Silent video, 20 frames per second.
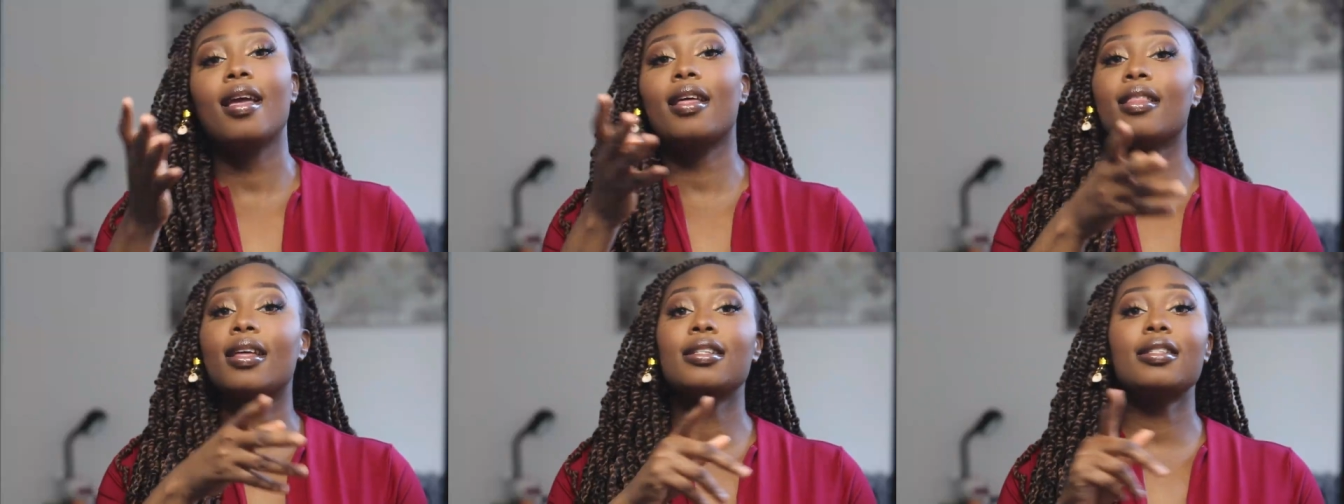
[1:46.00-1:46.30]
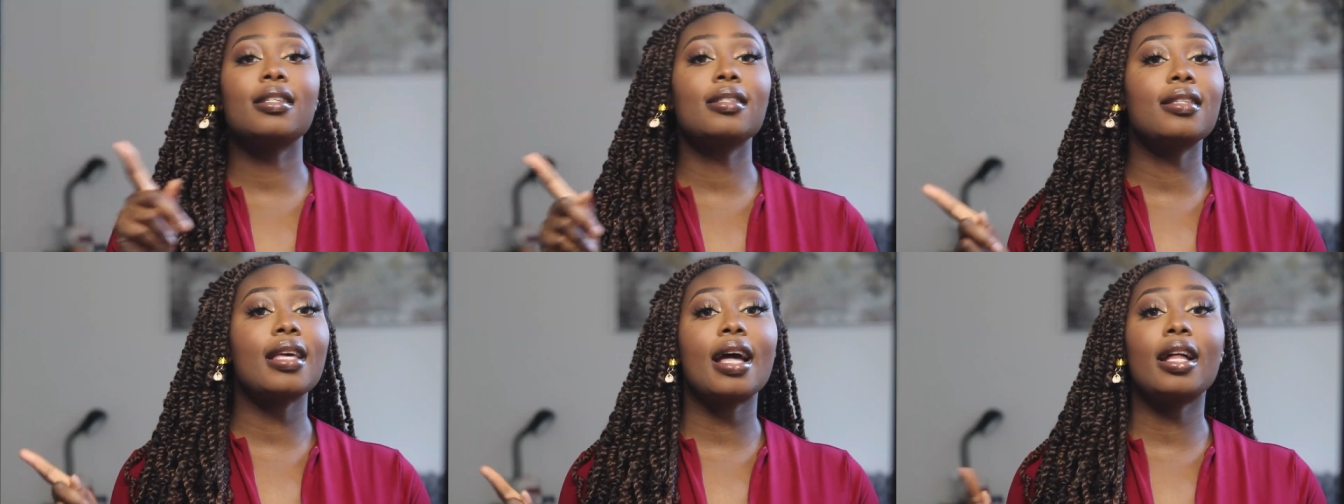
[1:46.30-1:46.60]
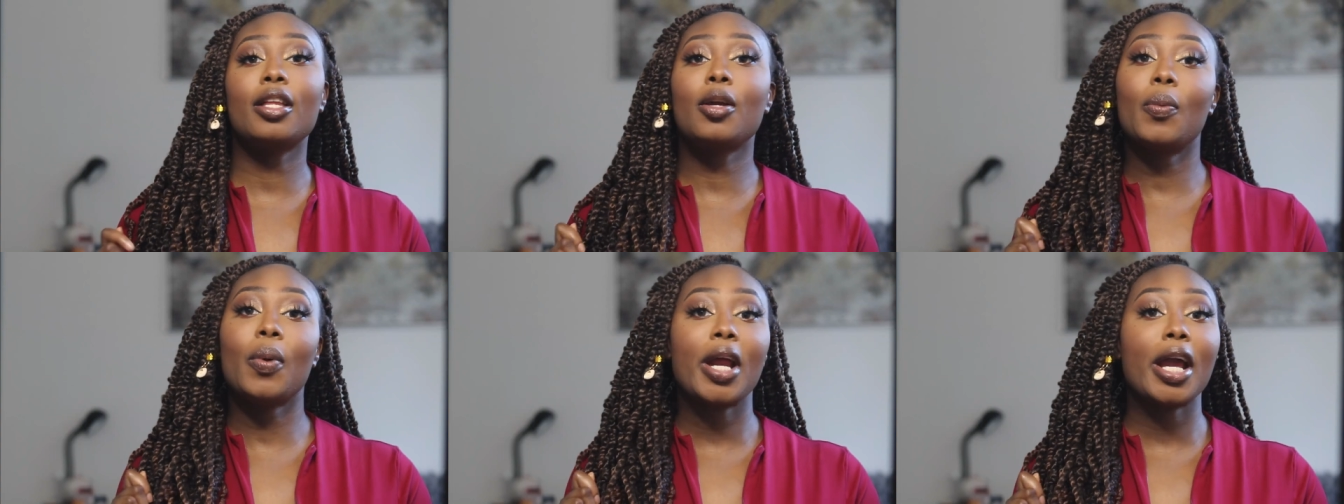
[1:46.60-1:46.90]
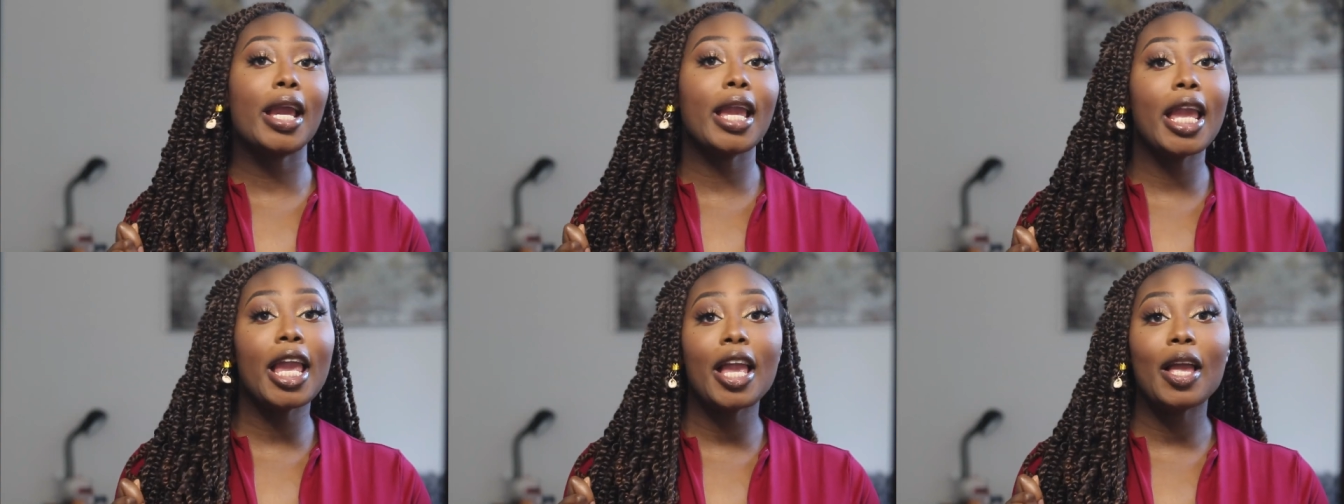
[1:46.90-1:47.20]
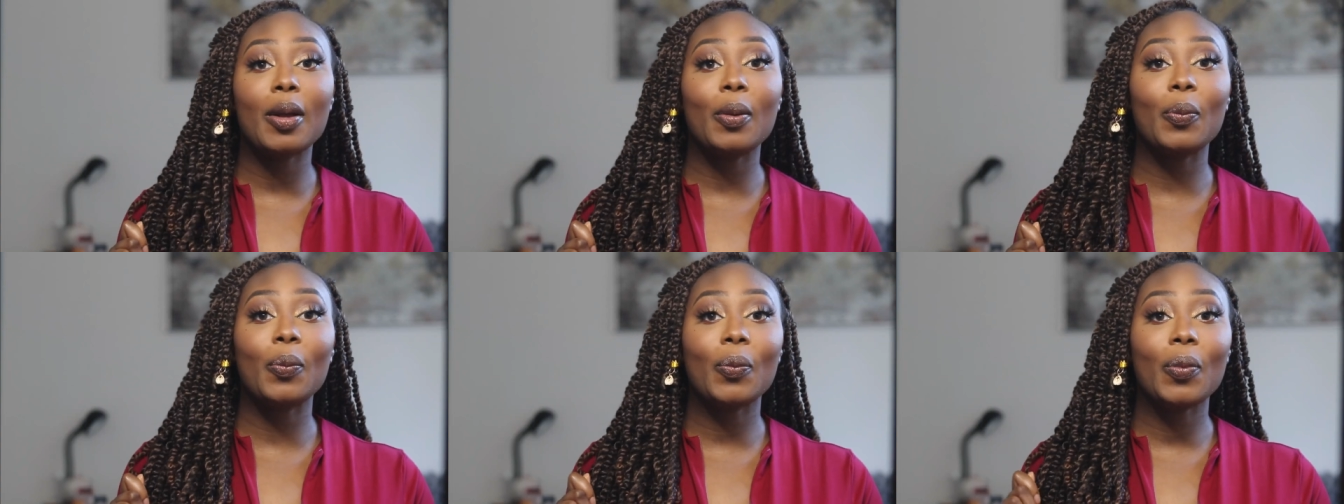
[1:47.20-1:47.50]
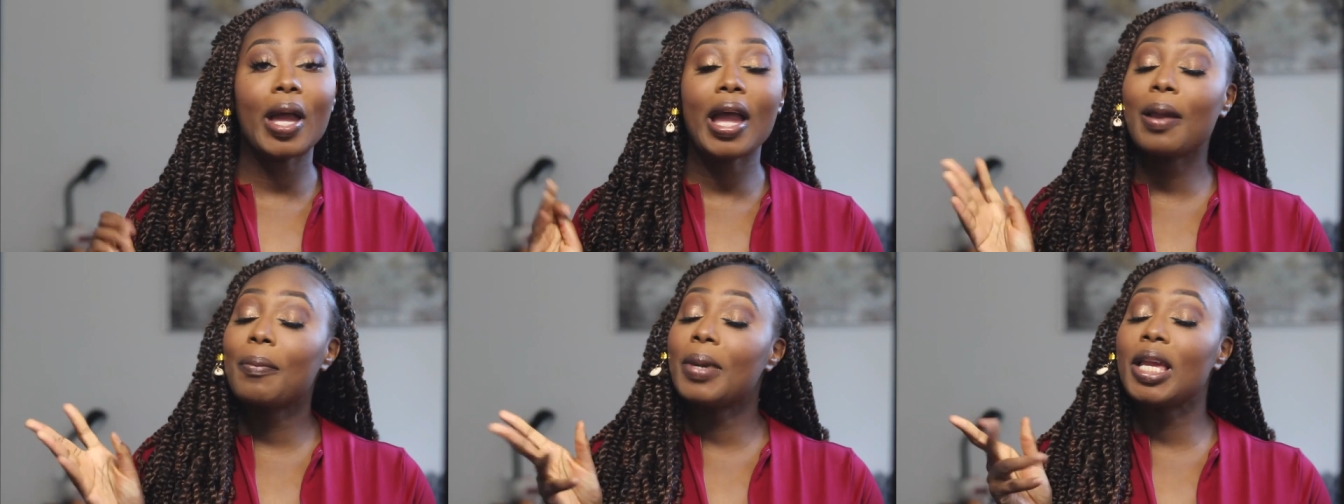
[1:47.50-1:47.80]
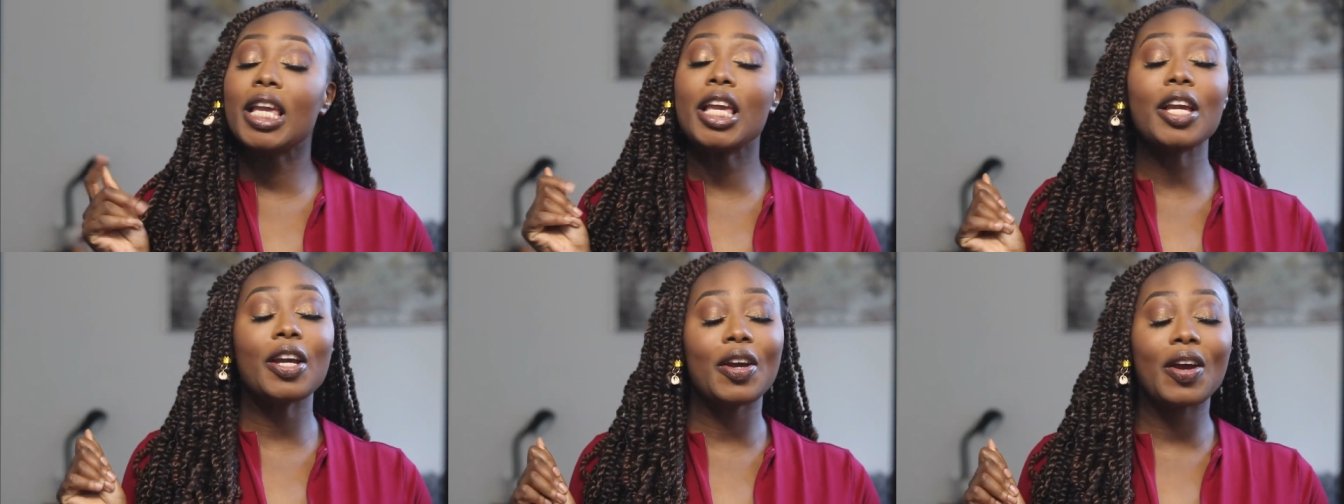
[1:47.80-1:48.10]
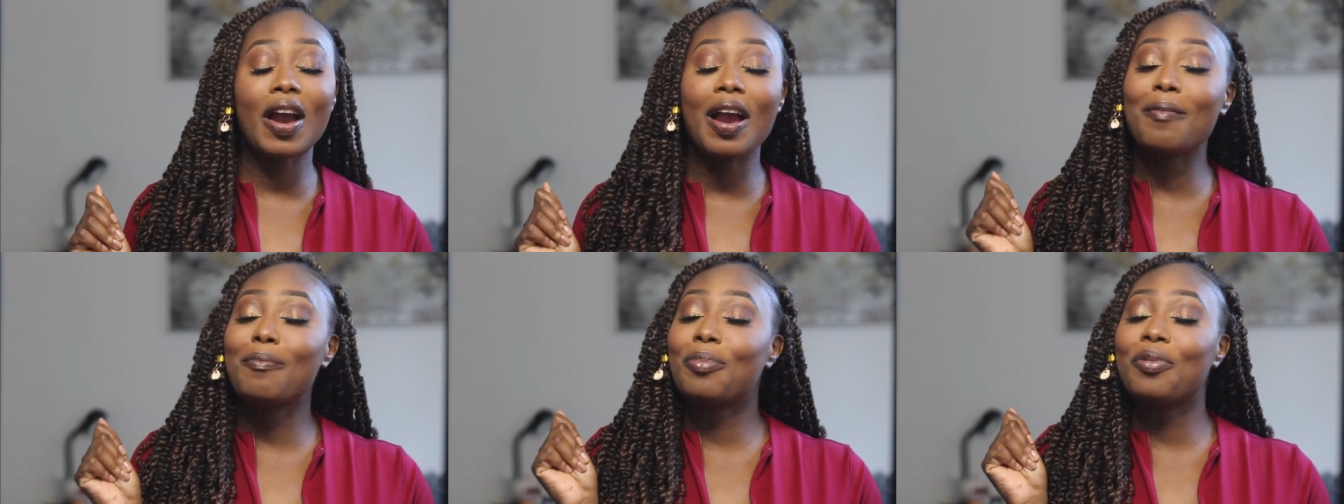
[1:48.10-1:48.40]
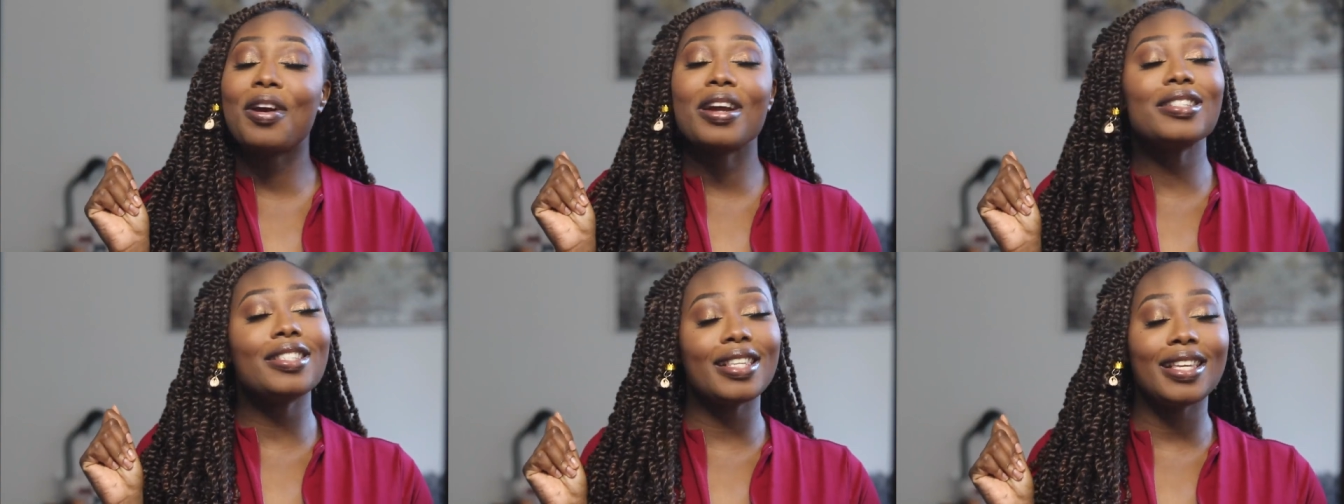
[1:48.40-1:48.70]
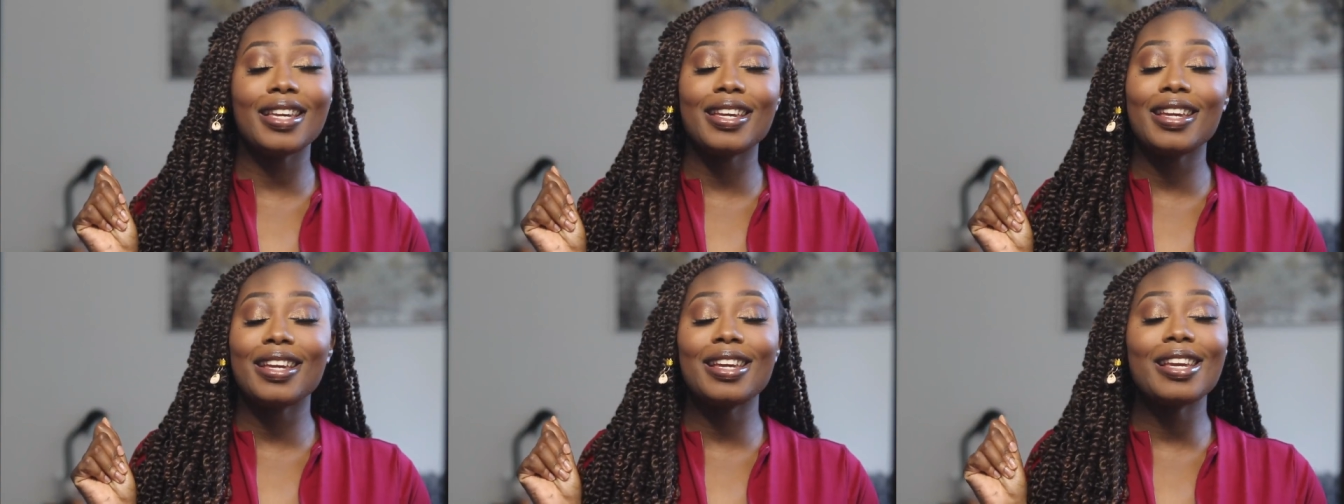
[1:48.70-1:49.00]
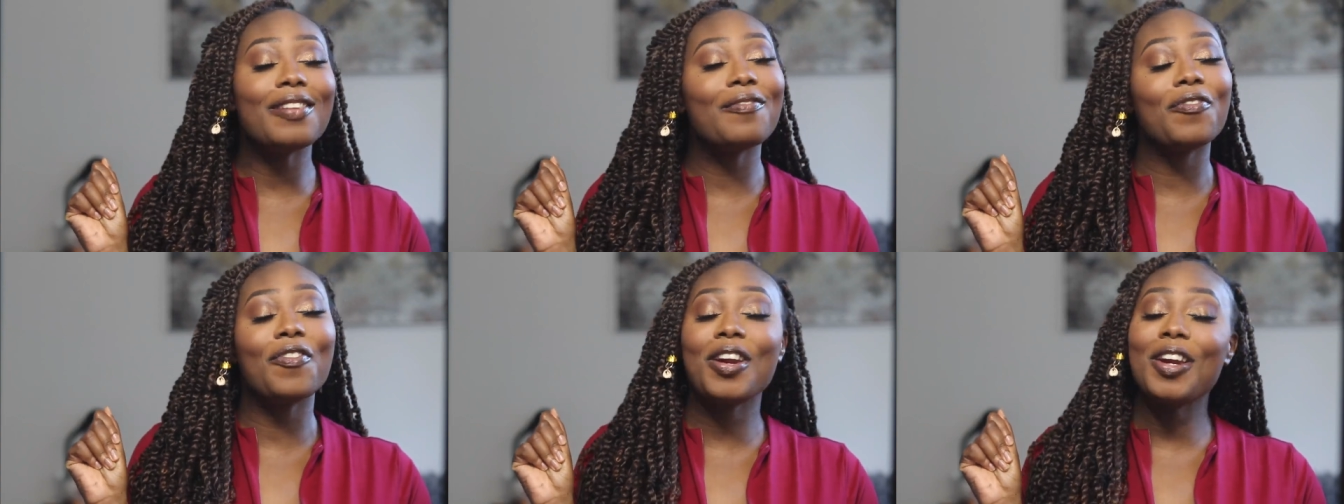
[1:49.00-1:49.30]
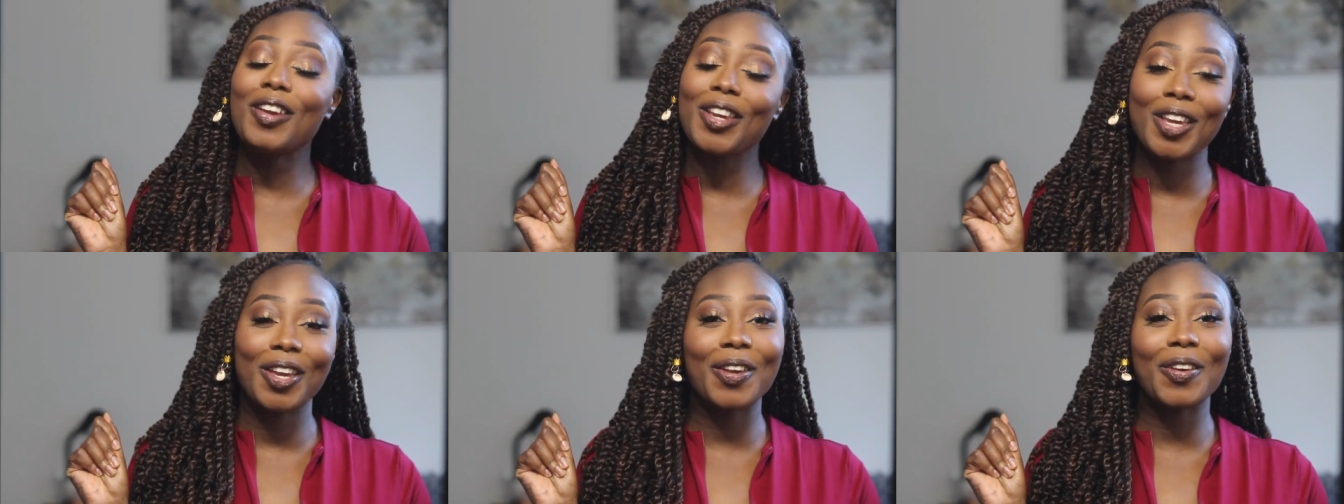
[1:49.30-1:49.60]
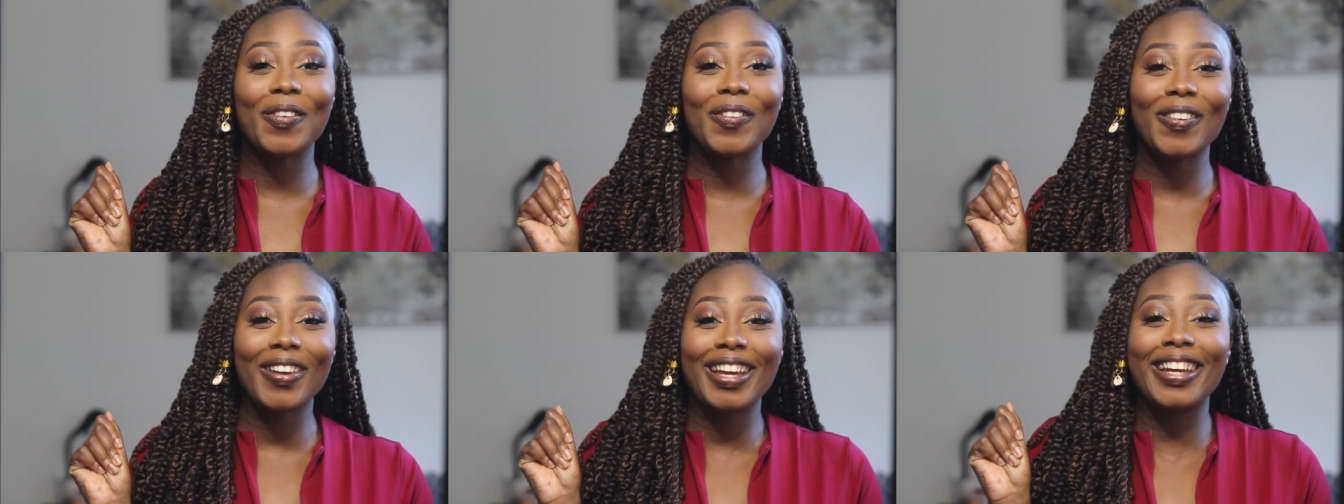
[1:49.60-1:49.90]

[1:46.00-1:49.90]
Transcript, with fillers: And that's exactly what I am. I'm here, I'm present in front of you.